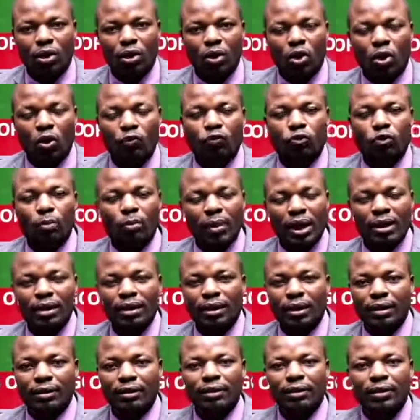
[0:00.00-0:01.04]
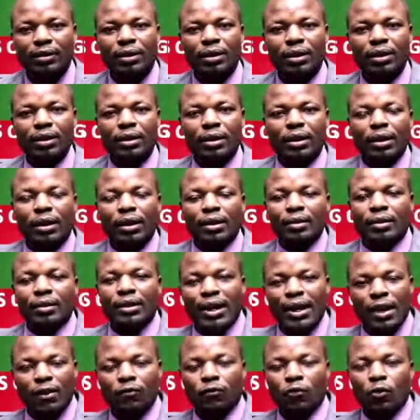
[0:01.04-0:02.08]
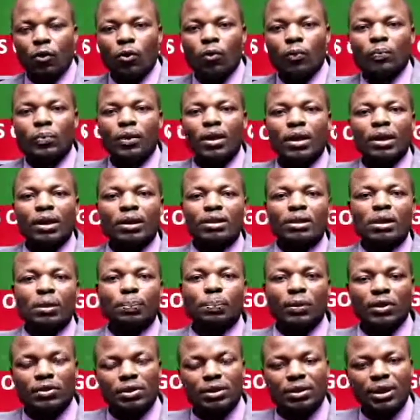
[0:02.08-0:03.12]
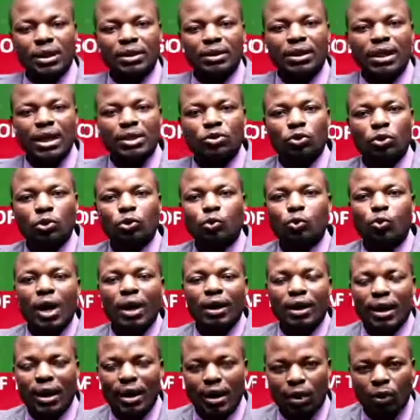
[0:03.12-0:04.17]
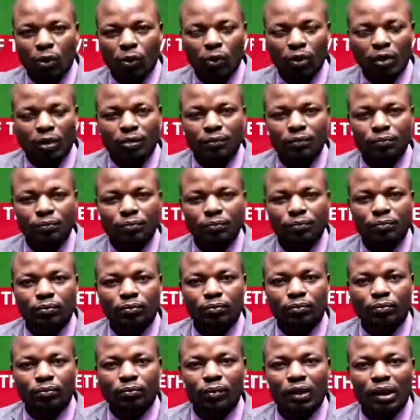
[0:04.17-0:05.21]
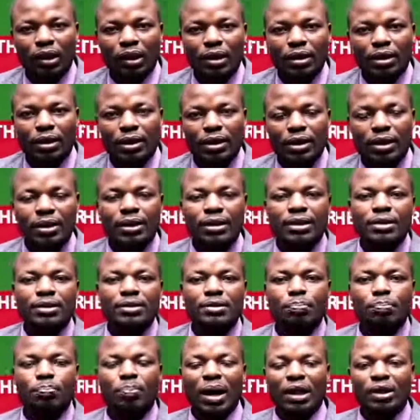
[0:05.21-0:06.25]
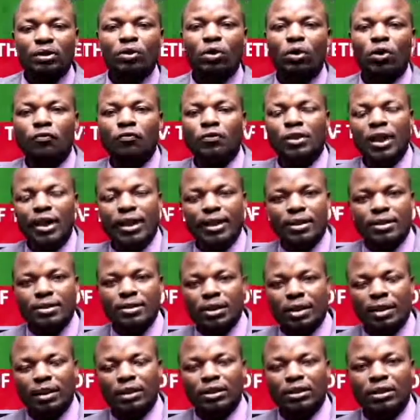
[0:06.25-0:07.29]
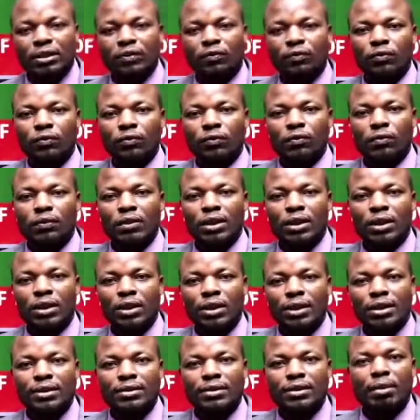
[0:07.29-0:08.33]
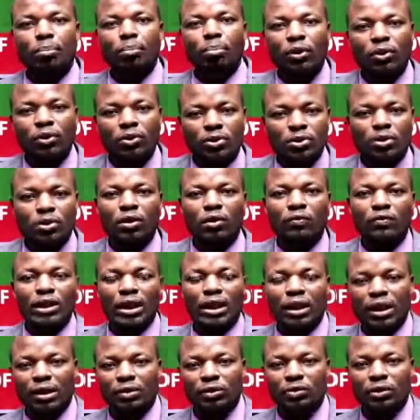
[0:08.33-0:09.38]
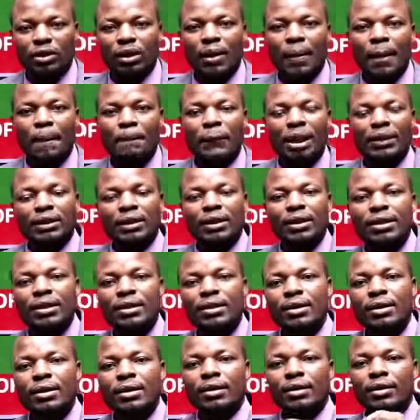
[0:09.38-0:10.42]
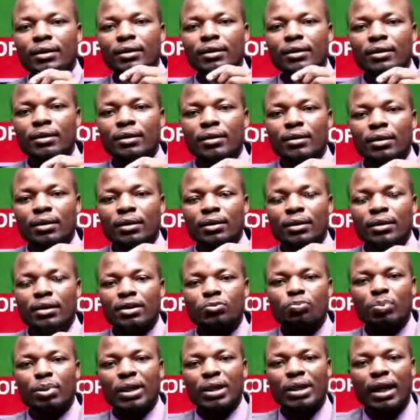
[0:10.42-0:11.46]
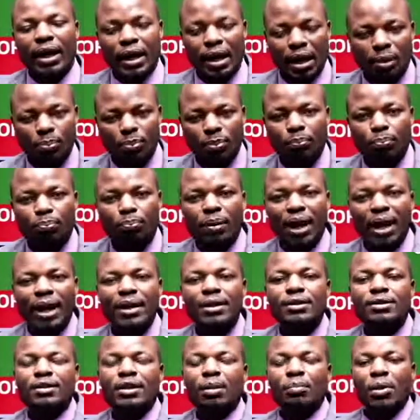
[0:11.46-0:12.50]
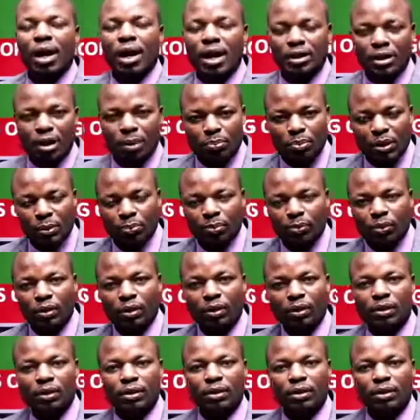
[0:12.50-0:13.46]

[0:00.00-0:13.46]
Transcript: of Somaliland. Therefore, the president does not work alone. He is part of the executive. He is the boss of the country, but he is being helped by some other people,